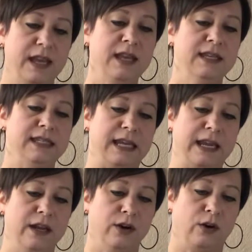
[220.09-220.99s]
"Izzy,"
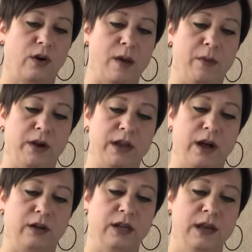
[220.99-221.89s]
Grandma
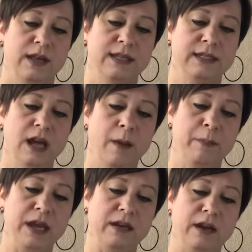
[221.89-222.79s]
yelled, "stop
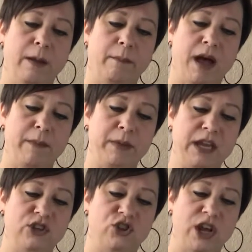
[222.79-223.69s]
eating up my
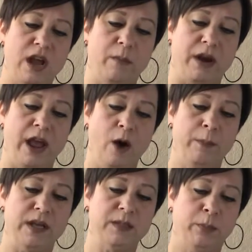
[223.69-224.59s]
peach jam and help
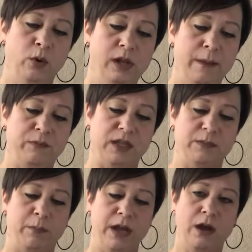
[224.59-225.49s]
us pull up this
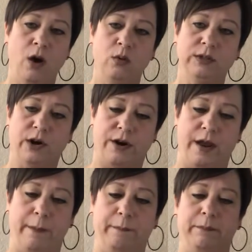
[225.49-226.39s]
big old turnip."